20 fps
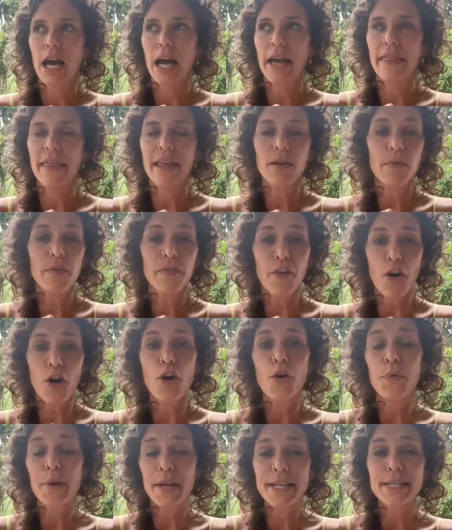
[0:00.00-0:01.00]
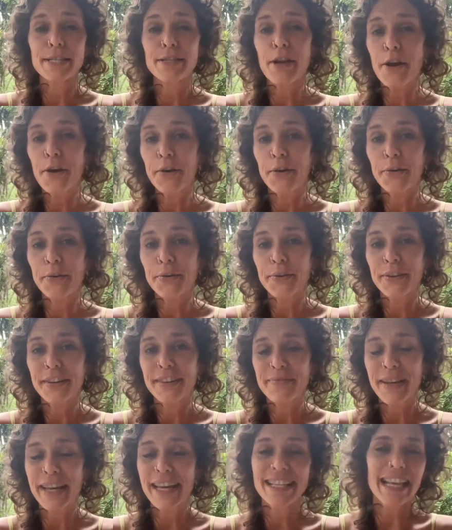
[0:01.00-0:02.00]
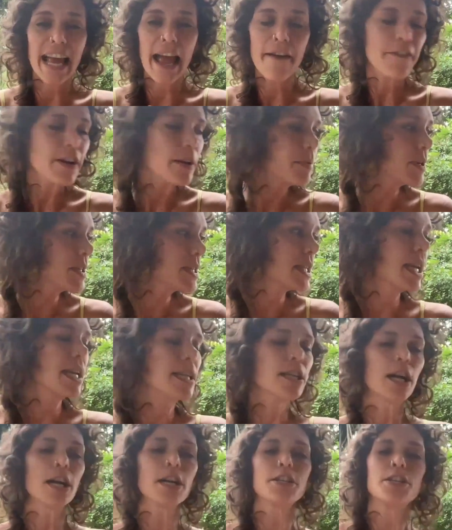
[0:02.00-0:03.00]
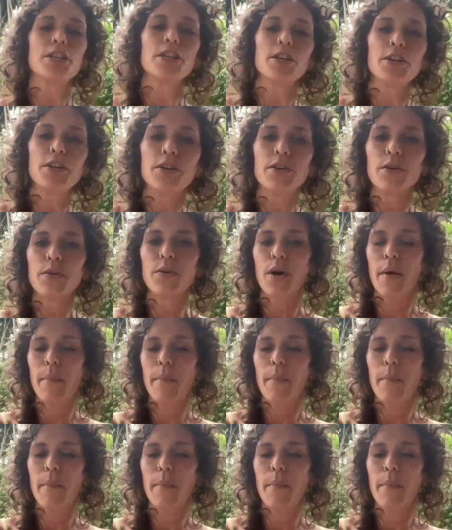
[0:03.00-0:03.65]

I think we've always known, because every person I talk to